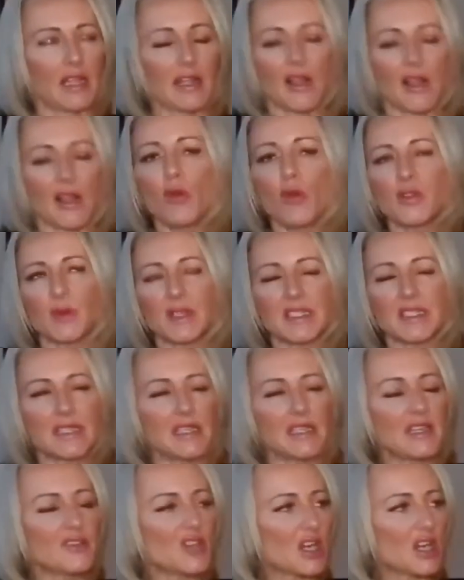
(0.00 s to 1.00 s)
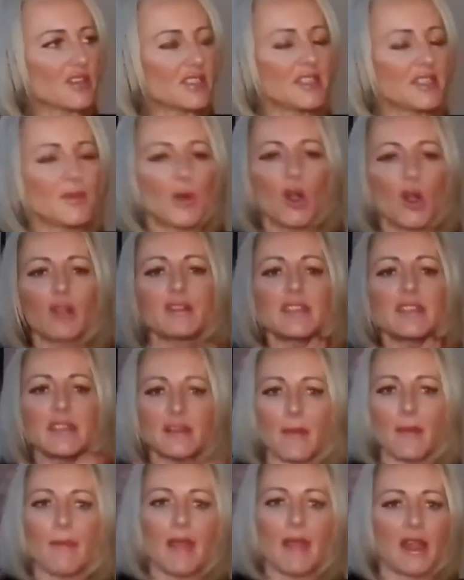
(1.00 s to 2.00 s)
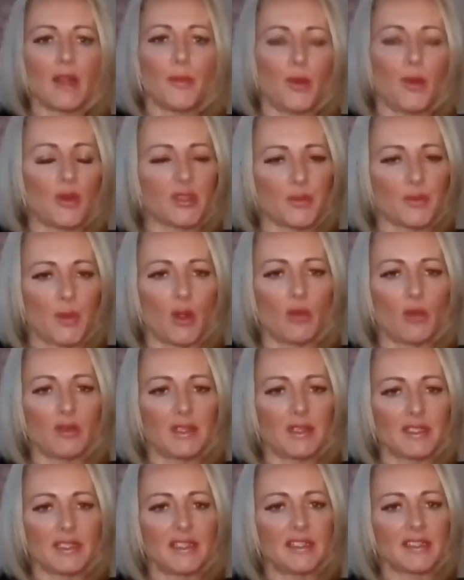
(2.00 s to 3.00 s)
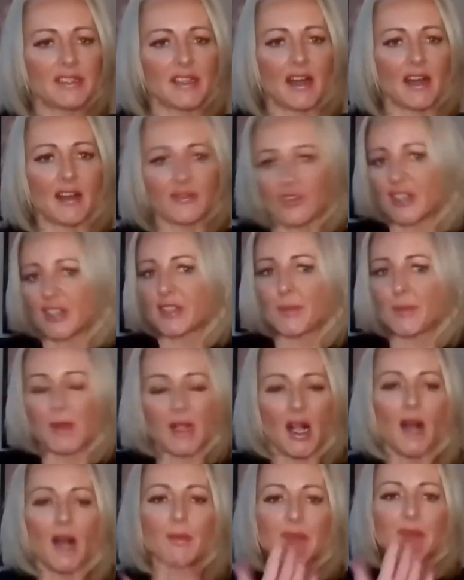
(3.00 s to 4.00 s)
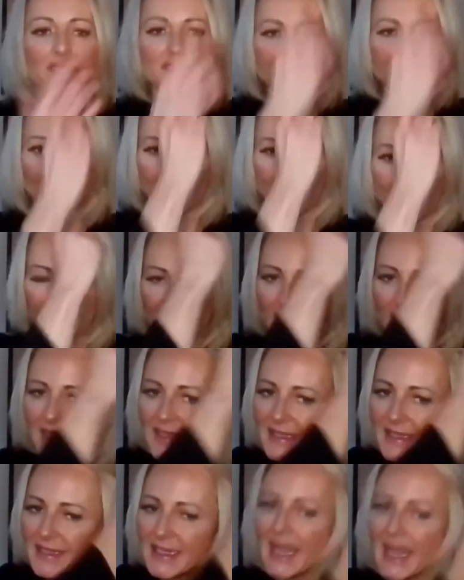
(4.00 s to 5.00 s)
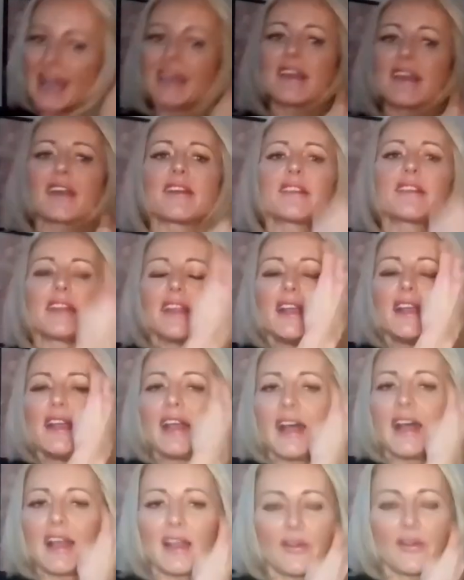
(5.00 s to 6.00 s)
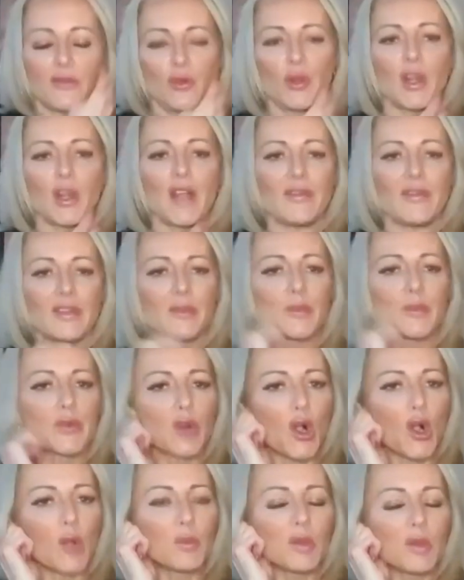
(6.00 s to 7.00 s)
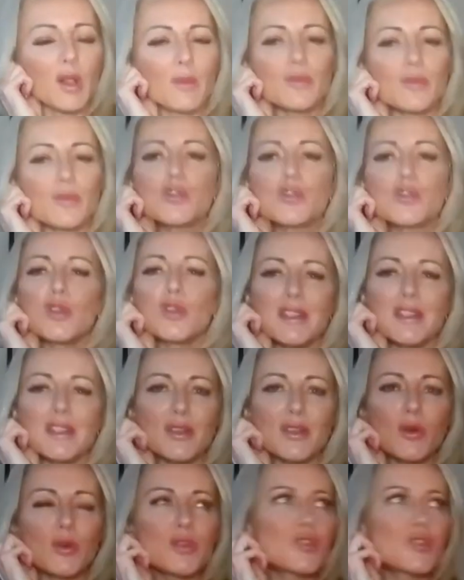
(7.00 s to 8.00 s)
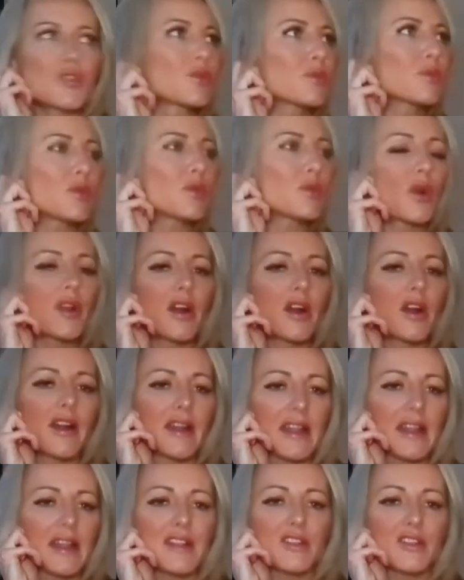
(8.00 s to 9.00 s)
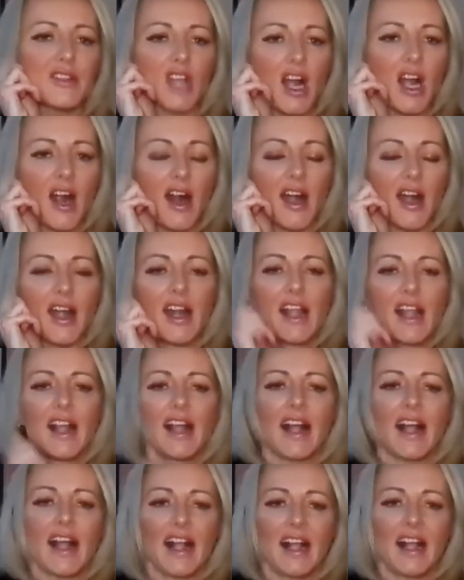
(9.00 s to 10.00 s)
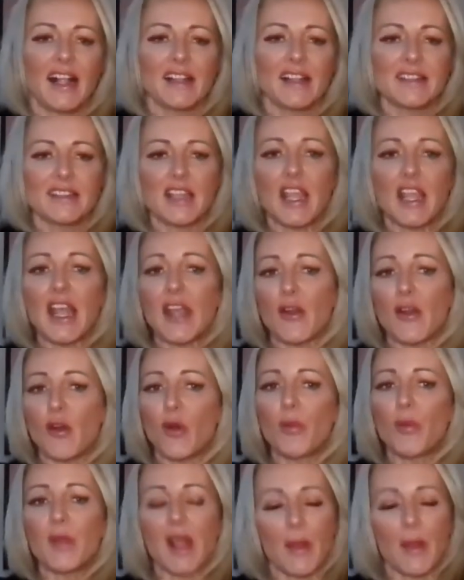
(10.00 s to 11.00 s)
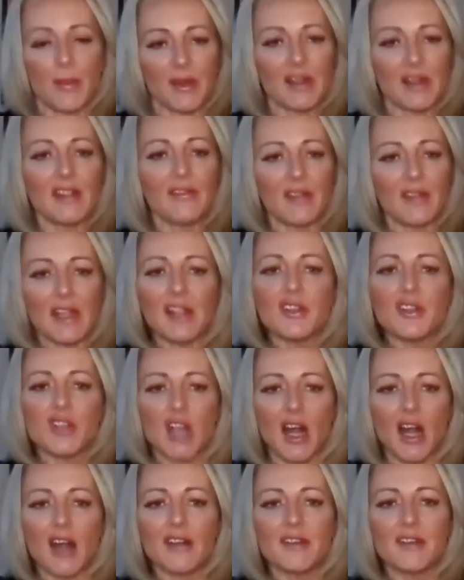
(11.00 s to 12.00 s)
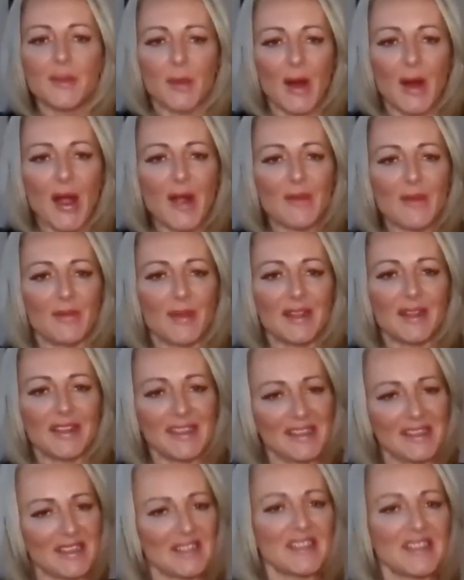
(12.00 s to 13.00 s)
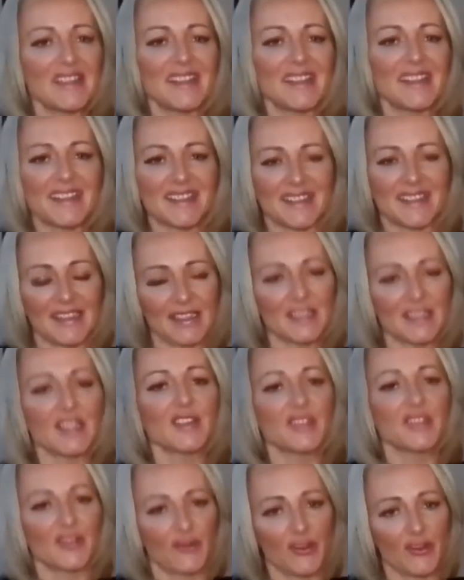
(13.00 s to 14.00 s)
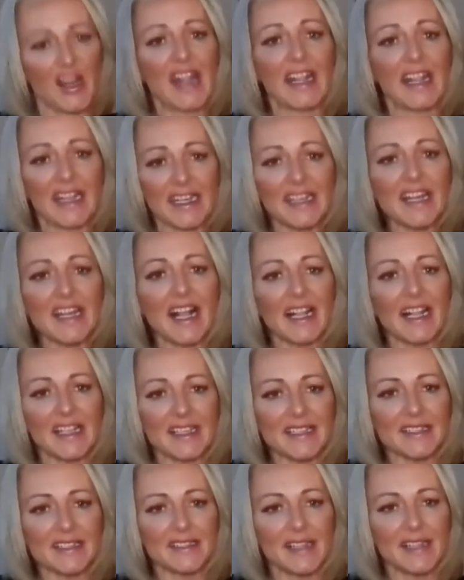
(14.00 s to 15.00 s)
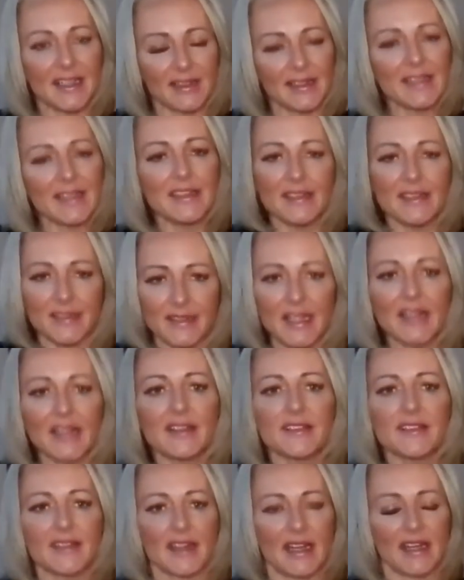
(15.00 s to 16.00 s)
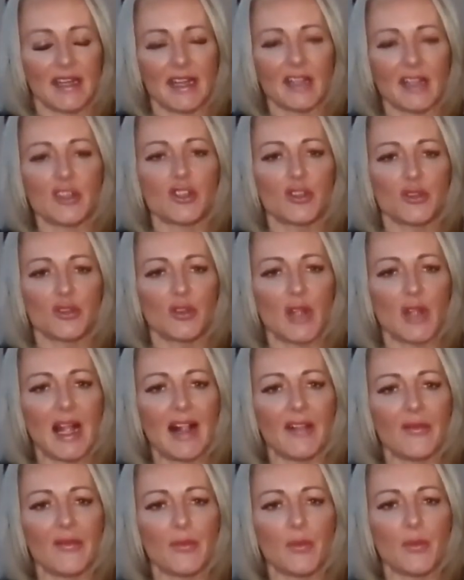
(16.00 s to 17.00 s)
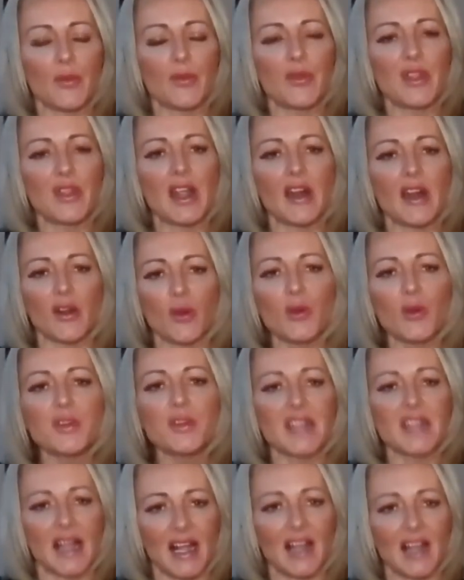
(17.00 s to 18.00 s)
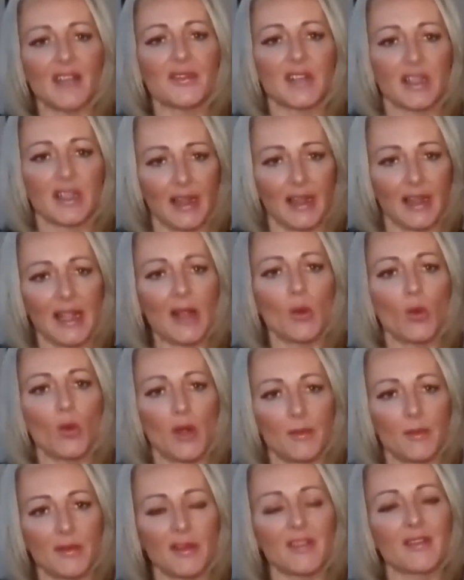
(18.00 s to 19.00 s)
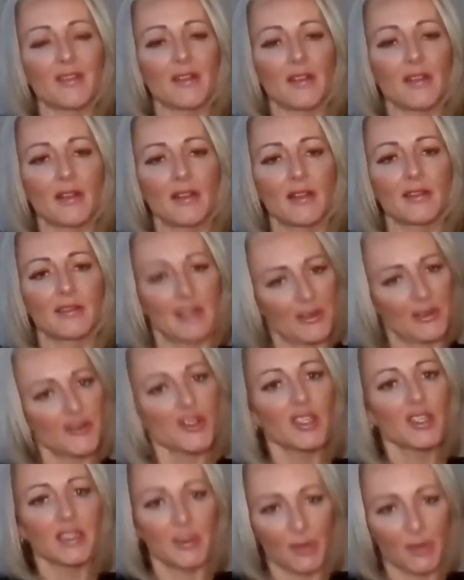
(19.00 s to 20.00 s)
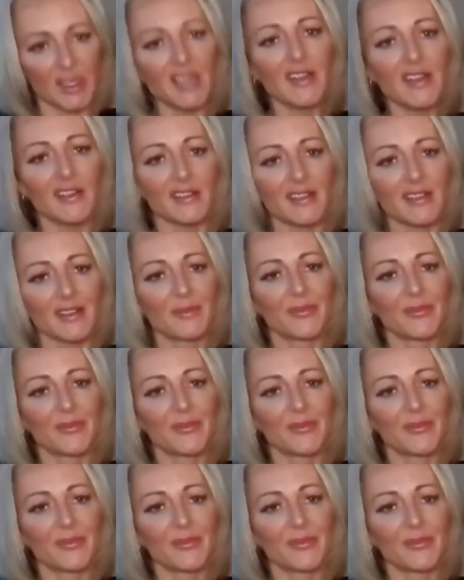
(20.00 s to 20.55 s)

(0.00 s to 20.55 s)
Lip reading: always want to say HRT policies, menopause policies are just becoming something that's standard. And if you're having problems, you need to go to your employer or HR, and it will be a brave HR department these days that doesn't recognise that these things are an issue, and they are going to have to let women literally breathe.